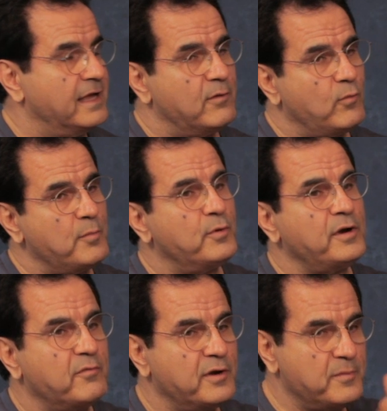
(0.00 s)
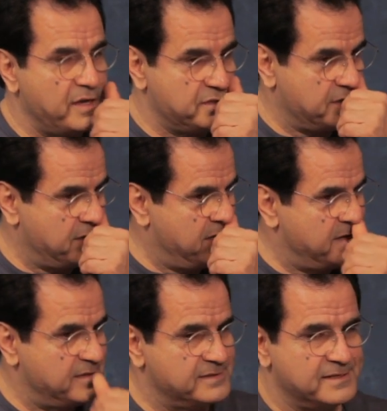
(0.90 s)
And one point I want to mention
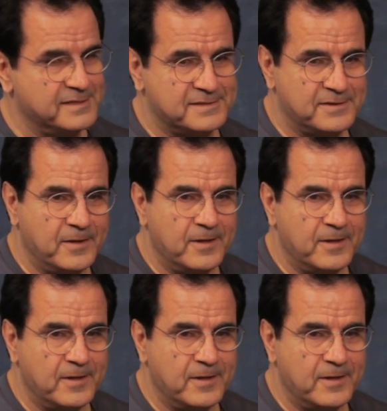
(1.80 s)
here is this.